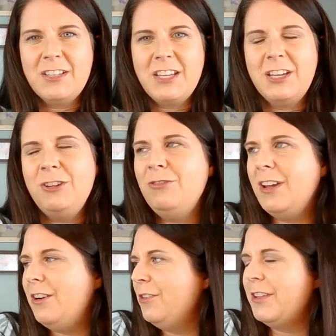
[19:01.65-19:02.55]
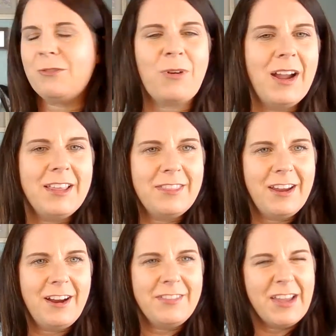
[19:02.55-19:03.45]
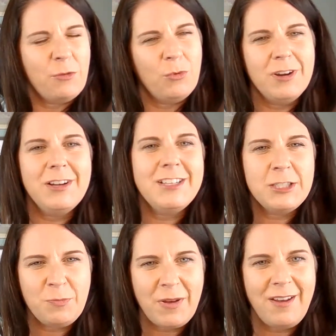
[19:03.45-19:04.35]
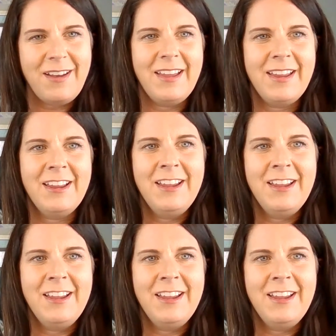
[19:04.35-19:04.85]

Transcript: It's like you know that right there in that one spot,